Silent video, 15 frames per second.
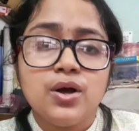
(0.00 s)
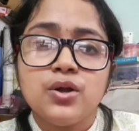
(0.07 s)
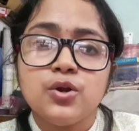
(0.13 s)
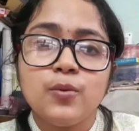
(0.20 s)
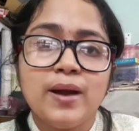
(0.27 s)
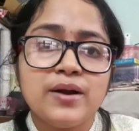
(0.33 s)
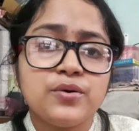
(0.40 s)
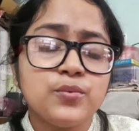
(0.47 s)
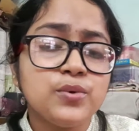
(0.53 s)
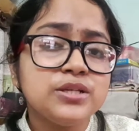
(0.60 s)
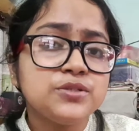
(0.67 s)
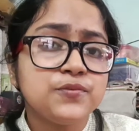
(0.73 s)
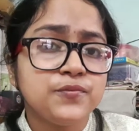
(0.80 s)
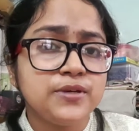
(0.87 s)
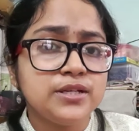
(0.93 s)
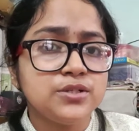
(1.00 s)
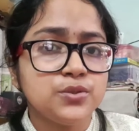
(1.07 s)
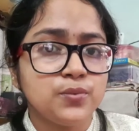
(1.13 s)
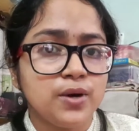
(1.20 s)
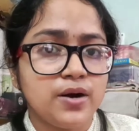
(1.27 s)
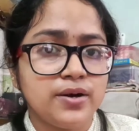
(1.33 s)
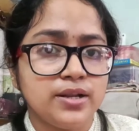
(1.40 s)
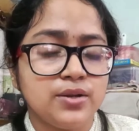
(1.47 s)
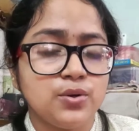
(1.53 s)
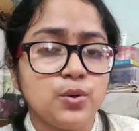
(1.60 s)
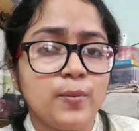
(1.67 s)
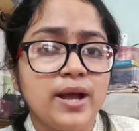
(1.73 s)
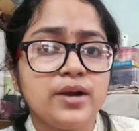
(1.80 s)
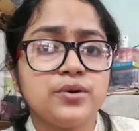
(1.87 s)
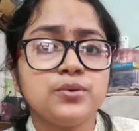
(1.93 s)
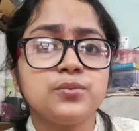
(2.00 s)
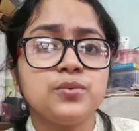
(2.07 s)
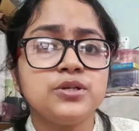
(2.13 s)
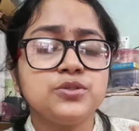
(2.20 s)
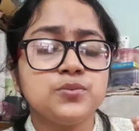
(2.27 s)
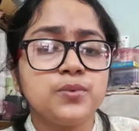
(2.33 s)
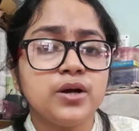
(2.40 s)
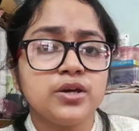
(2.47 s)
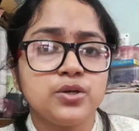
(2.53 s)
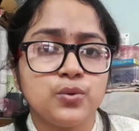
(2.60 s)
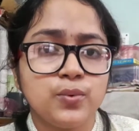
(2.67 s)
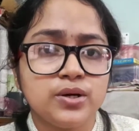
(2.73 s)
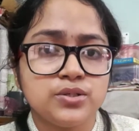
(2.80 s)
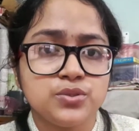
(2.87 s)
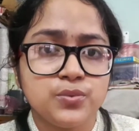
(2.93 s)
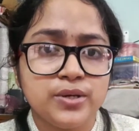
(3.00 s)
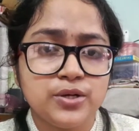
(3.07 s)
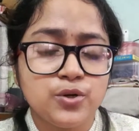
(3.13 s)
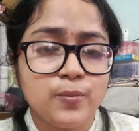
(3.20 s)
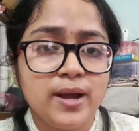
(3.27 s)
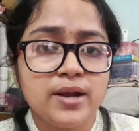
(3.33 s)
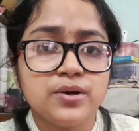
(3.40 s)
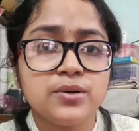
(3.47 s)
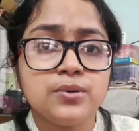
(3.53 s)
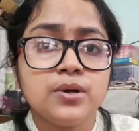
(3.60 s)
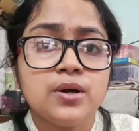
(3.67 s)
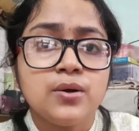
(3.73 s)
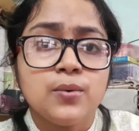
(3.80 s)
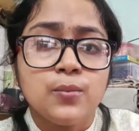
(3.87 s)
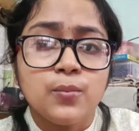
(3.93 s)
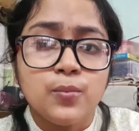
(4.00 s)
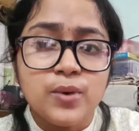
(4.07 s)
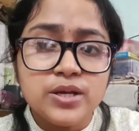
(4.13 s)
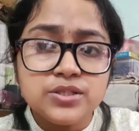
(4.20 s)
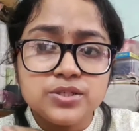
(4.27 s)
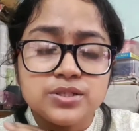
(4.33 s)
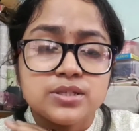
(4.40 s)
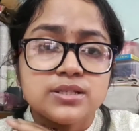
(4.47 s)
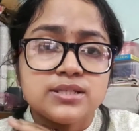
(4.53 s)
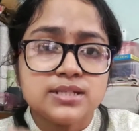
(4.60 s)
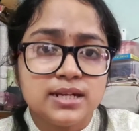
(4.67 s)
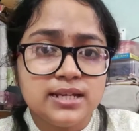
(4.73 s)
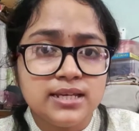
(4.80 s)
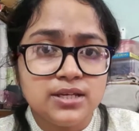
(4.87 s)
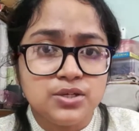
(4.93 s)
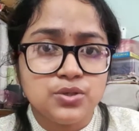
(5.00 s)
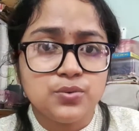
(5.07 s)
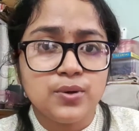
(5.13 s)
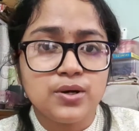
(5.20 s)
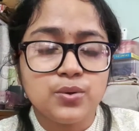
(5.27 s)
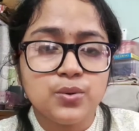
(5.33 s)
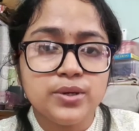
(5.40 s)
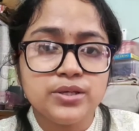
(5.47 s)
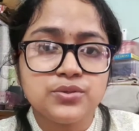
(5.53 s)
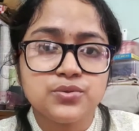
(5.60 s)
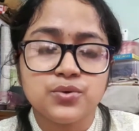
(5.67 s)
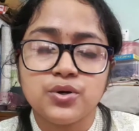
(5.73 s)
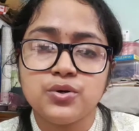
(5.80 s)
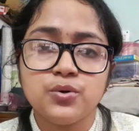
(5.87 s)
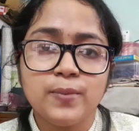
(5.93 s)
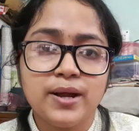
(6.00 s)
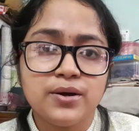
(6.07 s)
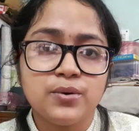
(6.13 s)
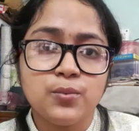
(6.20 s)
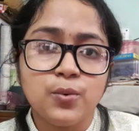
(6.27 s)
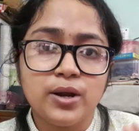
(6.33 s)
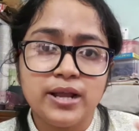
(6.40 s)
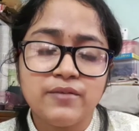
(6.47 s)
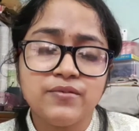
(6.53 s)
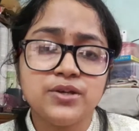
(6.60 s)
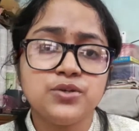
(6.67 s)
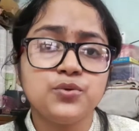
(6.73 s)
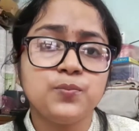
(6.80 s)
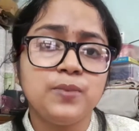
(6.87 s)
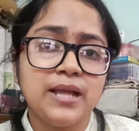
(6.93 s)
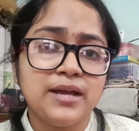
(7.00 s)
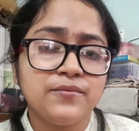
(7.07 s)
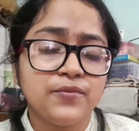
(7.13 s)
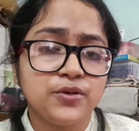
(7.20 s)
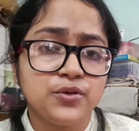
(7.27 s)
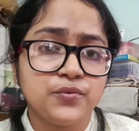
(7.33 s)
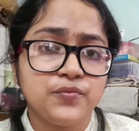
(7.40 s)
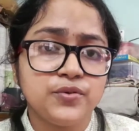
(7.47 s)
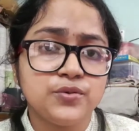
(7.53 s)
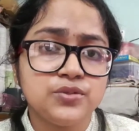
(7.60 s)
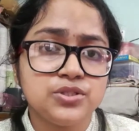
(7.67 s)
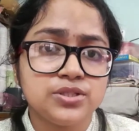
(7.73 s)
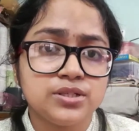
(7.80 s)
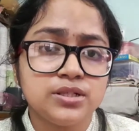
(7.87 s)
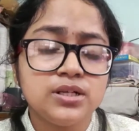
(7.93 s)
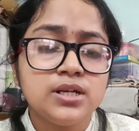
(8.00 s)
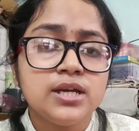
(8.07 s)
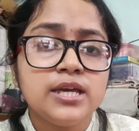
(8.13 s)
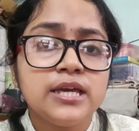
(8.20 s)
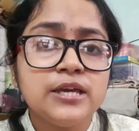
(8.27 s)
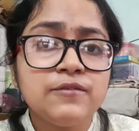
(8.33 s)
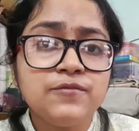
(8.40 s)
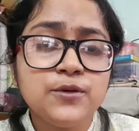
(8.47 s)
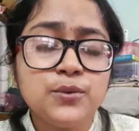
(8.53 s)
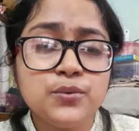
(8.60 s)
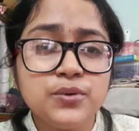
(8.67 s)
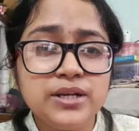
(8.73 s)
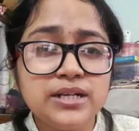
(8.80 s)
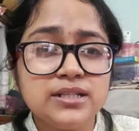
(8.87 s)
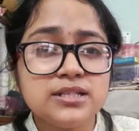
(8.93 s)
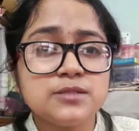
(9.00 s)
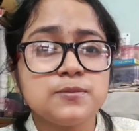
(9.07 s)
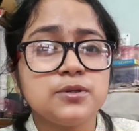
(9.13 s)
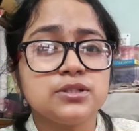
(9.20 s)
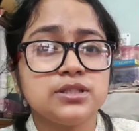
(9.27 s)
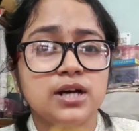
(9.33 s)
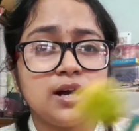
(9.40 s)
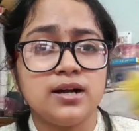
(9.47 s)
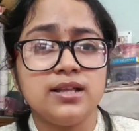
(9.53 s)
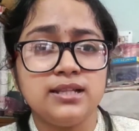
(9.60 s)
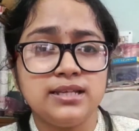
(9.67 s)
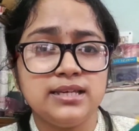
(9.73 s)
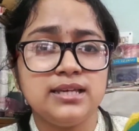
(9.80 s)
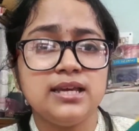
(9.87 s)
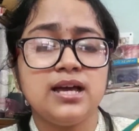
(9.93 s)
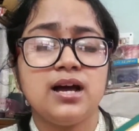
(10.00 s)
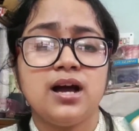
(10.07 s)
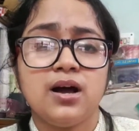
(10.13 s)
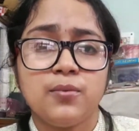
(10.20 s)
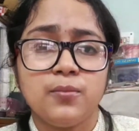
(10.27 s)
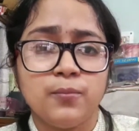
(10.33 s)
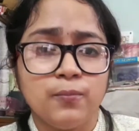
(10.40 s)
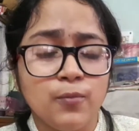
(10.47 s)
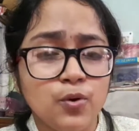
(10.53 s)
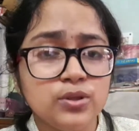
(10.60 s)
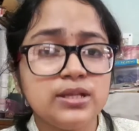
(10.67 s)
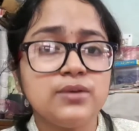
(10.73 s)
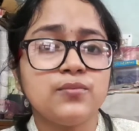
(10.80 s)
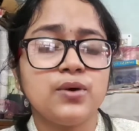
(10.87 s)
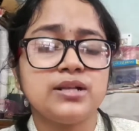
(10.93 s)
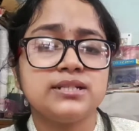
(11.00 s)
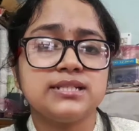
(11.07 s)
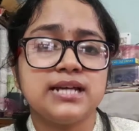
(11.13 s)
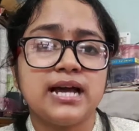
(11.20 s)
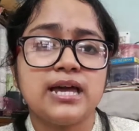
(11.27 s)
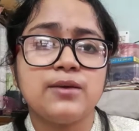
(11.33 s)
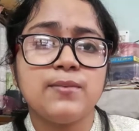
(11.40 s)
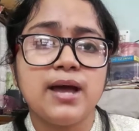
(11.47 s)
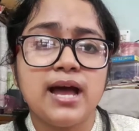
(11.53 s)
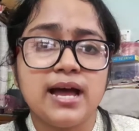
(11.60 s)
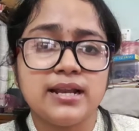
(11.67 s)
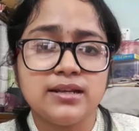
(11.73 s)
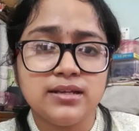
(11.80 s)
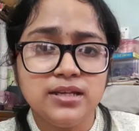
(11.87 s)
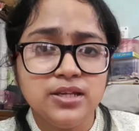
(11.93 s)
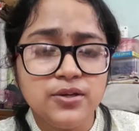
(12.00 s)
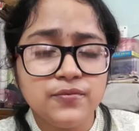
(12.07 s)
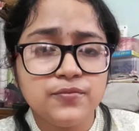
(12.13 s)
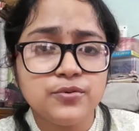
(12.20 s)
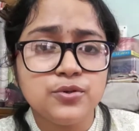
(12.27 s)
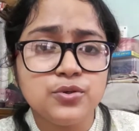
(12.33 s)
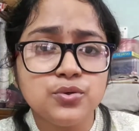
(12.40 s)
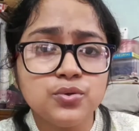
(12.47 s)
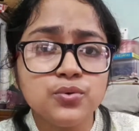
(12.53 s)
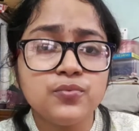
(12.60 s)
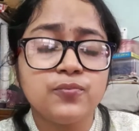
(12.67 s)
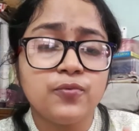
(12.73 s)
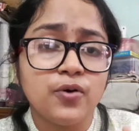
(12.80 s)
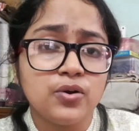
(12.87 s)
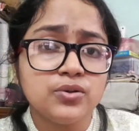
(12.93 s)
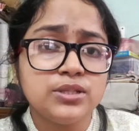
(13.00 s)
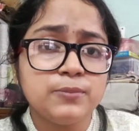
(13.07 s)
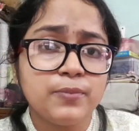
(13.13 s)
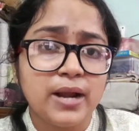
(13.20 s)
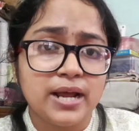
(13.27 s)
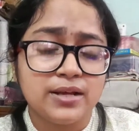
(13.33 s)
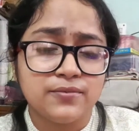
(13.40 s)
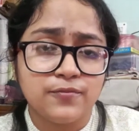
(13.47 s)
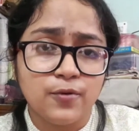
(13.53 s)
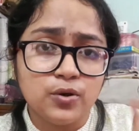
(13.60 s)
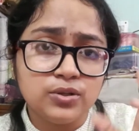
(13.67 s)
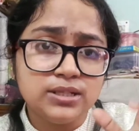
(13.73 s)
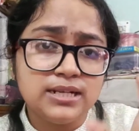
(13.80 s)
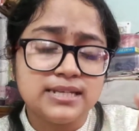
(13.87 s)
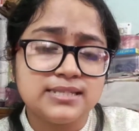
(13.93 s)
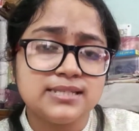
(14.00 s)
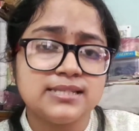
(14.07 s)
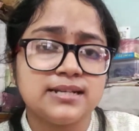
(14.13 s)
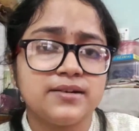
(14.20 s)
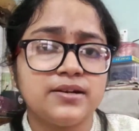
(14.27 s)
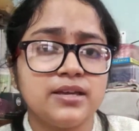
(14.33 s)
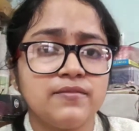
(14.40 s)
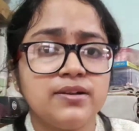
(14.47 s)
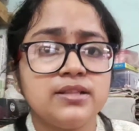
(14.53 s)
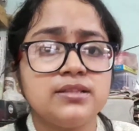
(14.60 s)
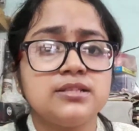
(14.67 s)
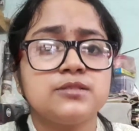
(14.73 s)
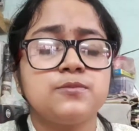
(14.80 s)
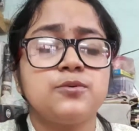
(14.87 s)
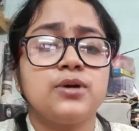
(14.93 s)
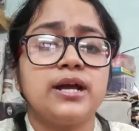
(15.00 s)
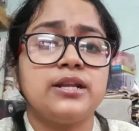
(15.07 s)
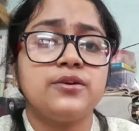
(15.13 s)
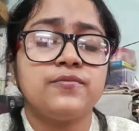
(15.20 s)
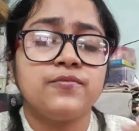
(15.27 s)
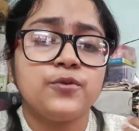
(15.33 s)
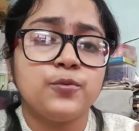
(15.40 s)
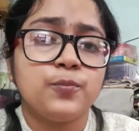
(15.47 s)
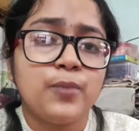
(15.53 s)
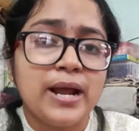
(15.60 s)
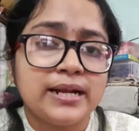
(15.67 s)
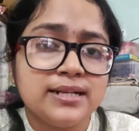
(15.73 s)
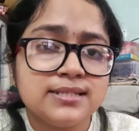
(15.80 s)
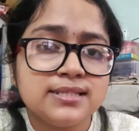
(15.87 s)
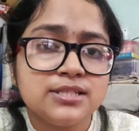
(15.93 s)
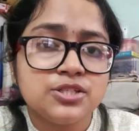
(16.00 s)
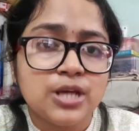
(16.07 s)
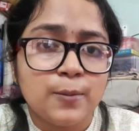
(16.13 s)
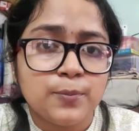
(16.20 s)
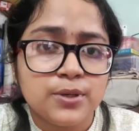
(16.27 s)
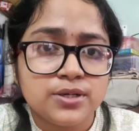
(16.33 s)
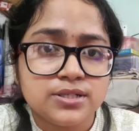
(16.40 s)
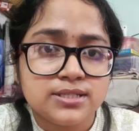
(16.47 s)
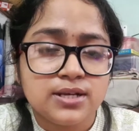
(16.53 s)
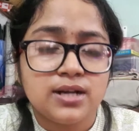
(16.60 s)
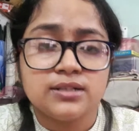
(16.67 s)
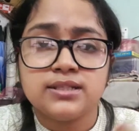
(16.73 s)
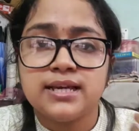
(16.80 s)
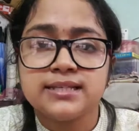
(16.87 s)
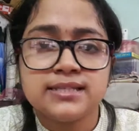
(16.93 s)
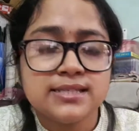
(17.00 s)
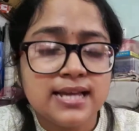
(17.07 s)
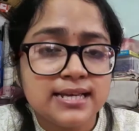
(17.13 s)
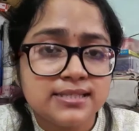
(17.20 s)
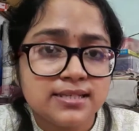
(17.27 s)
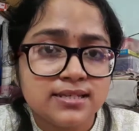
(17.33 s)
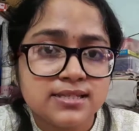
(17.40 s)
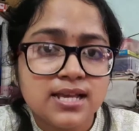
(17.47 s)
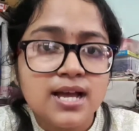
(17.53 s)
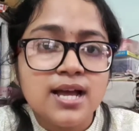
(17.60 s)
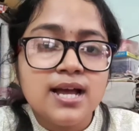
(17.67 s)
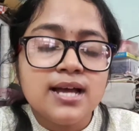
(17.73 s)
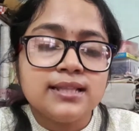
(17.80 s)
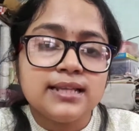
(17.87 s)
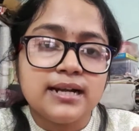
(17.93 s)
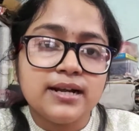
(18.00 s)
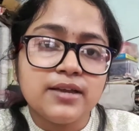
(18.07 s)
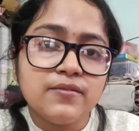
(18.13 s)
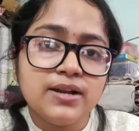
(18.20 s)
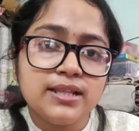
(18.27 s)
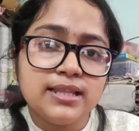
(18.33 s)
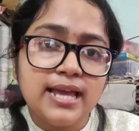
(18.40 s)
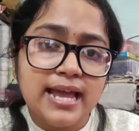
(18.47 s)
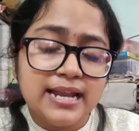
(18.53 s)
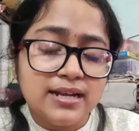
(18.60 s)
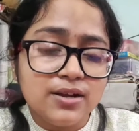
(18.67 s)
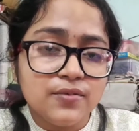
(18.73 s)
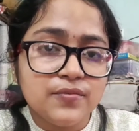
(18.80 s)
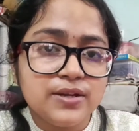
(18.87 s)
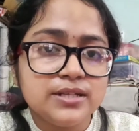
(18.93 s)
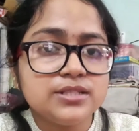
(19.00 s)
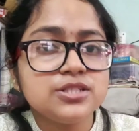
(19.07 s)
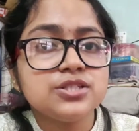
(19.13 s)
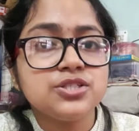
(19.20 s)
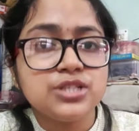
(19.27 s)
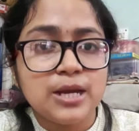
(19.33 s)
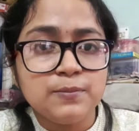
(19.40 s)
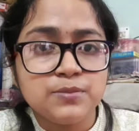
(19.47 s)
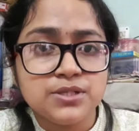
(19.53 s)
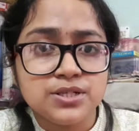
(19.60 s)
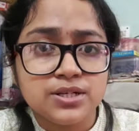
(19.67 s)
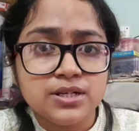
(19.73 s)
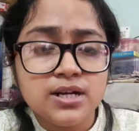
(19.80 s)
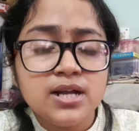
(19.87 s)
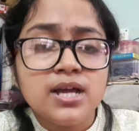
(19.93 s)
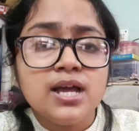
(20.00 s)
No matter which field you are in, no matter which work you are doing, no matter which study you are going through or no matter whatever you plan for your future, if you read this book thoroughly more than one time and if you follow the uh, follow the lessons that are given in this book and if you practice the chapters or uh, the exercises that are given at the end of each chapter